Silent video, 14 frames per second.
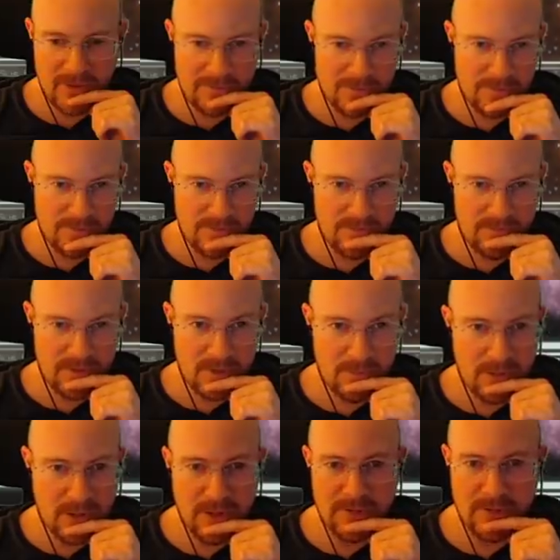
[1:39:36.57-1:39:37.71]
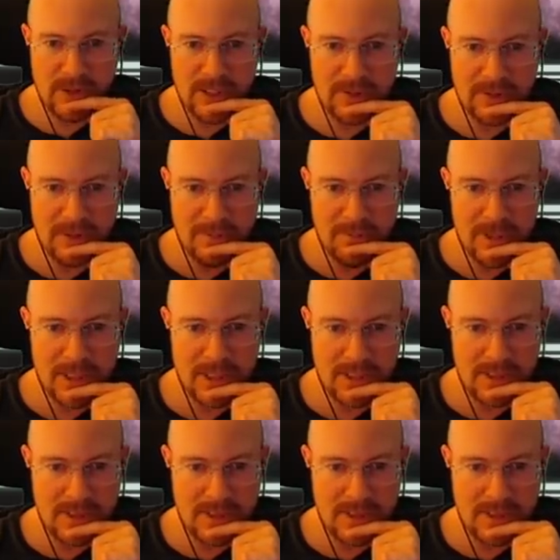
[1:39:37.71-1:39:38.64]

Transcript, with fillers: I completely forgot that I'm missing a